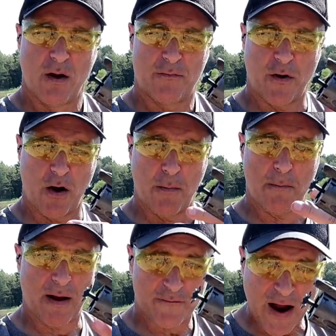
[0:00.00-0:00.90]

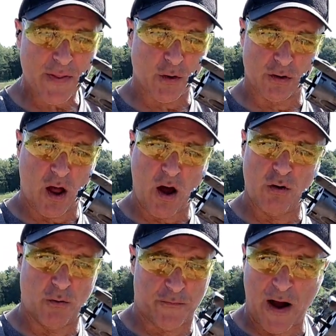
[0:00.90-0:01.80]
from my father-in-law
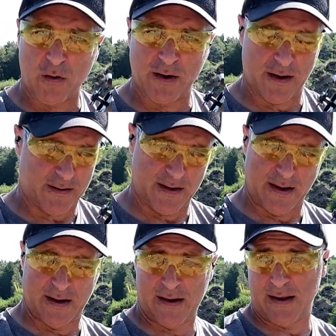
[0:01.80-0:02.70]
who found it in,